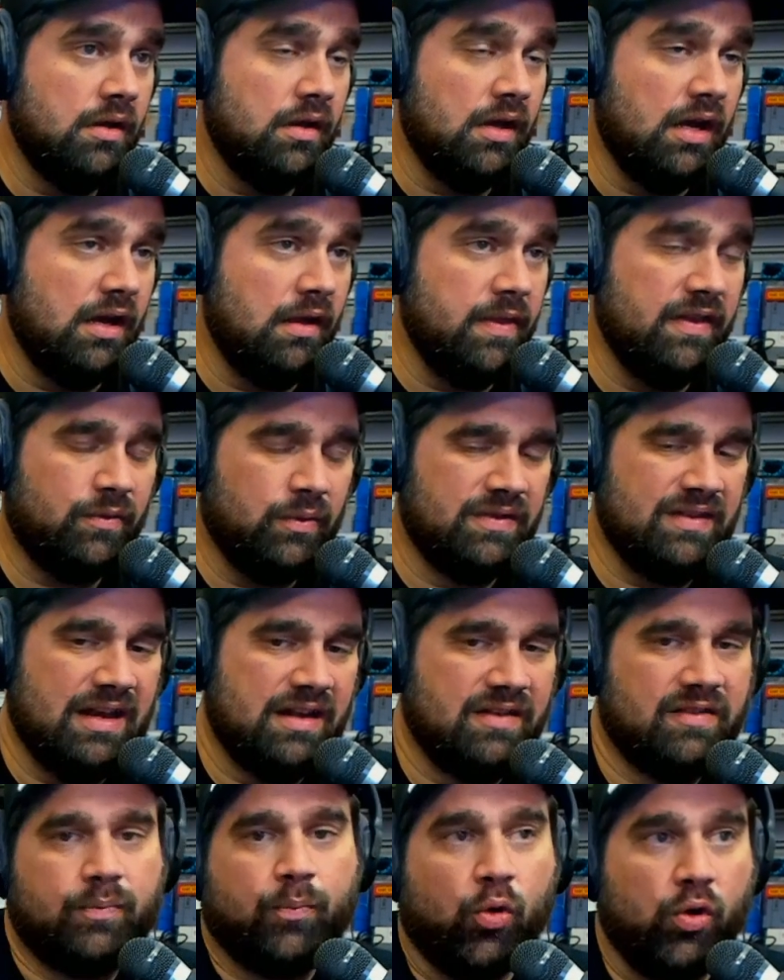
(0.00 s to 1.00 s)
Uh, this was not
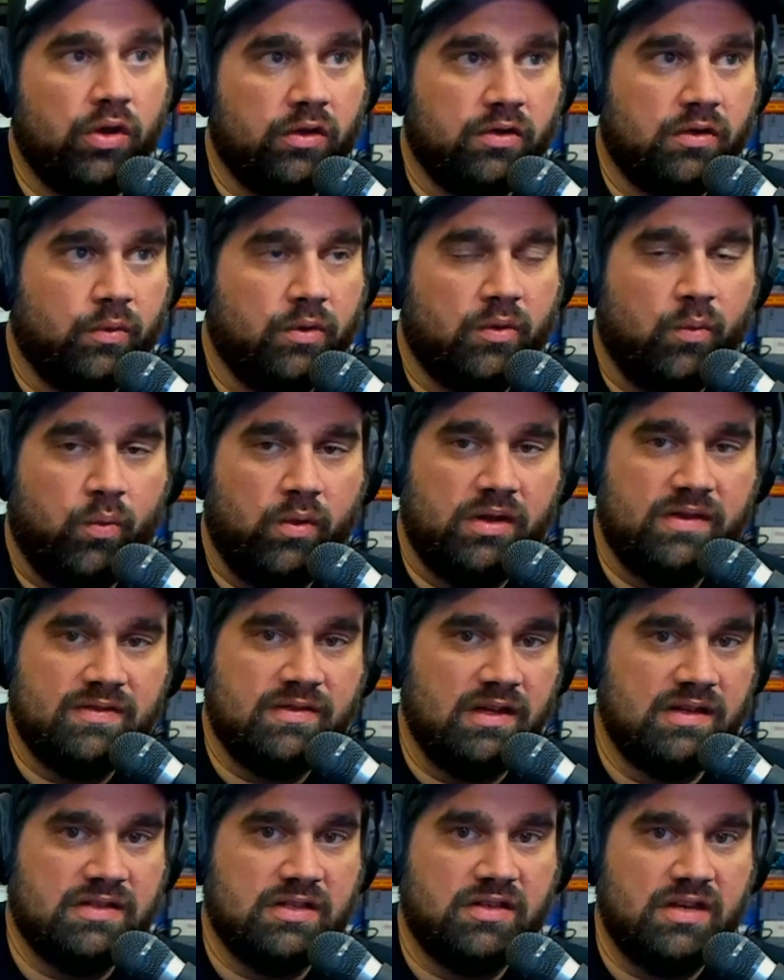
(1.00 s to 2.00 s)
a spoiler. We're,
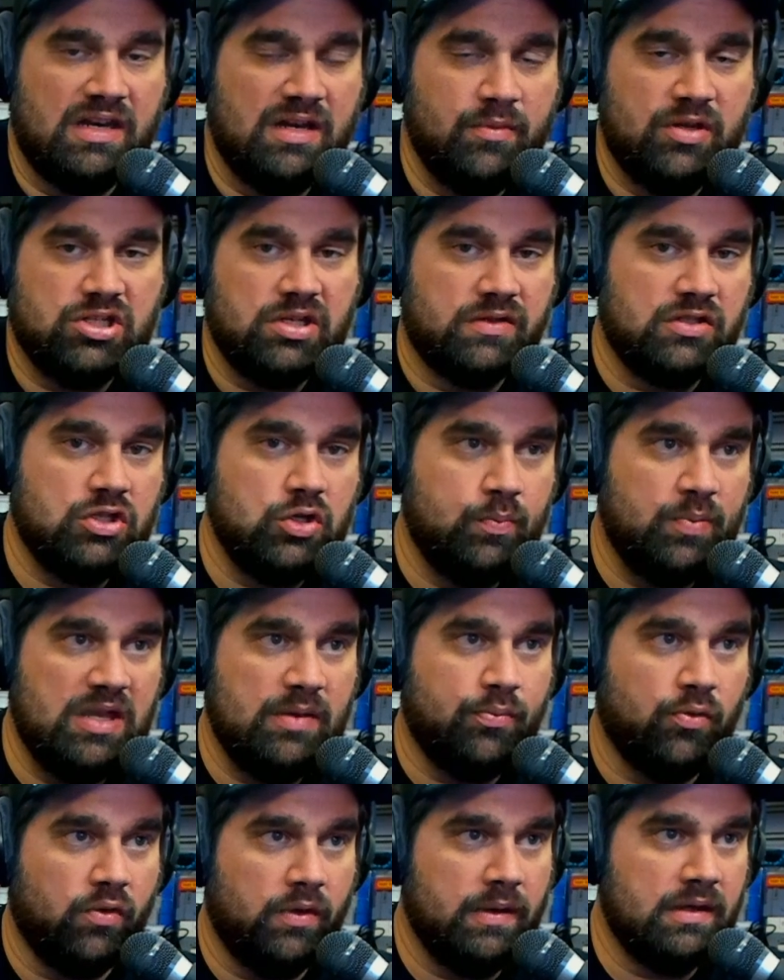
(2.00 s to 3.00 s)
it's, it's an image of the two
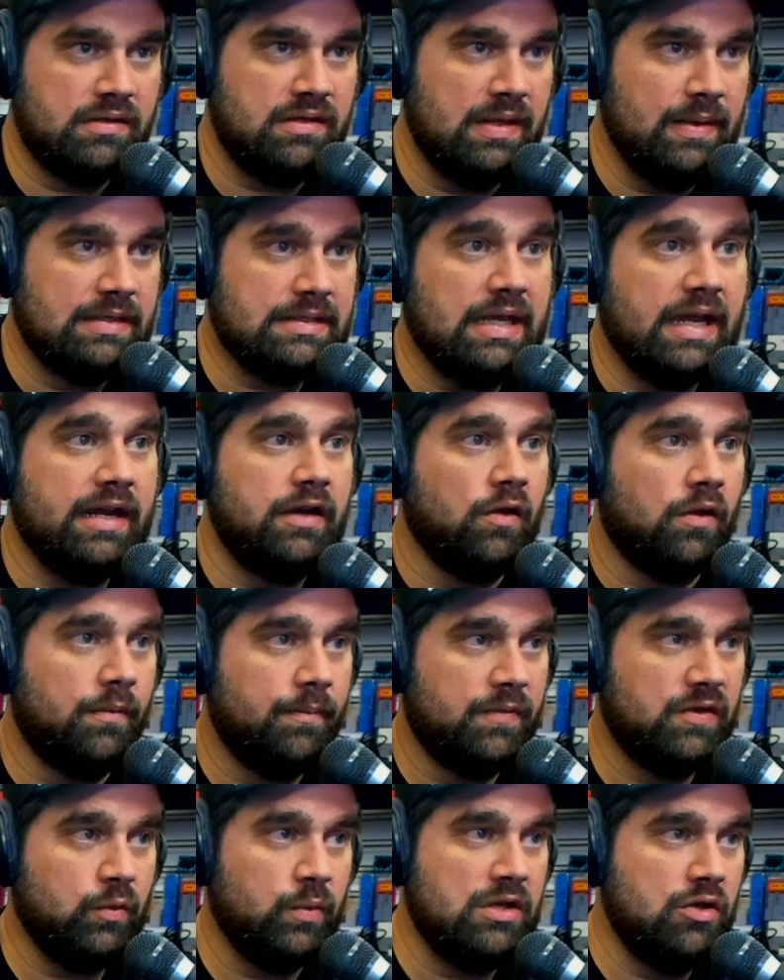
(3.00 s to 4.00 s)
people in the in the
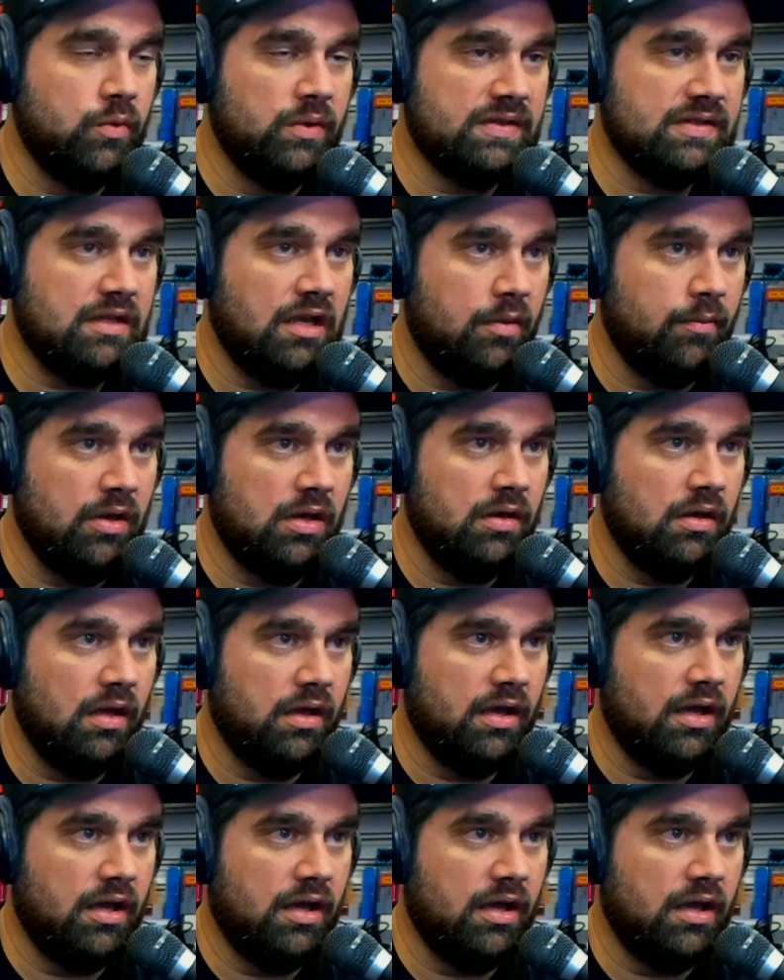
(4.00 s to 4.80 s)
title, so we knew it's coming.